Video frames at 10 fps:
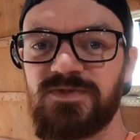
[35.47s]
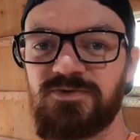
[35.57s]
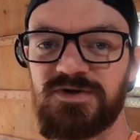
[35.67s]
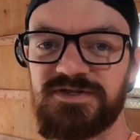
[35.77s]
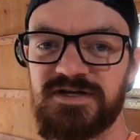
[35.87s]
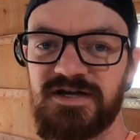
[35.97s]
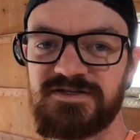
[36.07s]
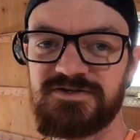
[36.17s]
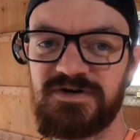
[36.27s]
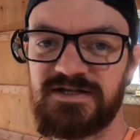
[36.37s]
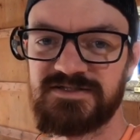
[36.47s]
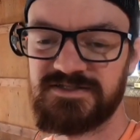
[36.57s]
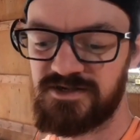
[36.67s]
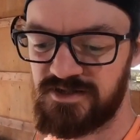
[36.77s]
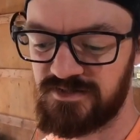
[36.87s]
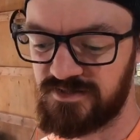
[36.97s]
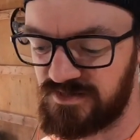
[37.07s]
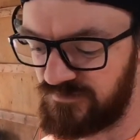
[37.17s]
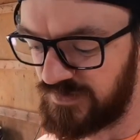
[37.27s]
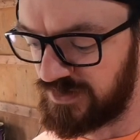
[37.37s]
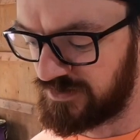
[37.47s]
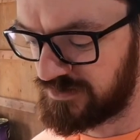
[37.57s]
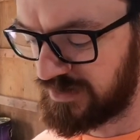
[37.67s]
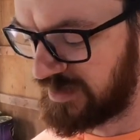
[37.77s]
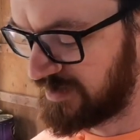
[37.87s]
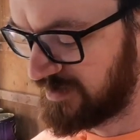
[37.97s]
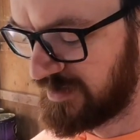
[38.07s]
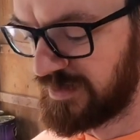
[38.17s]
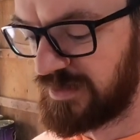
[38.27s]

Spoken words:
One thing I do want to start out the video today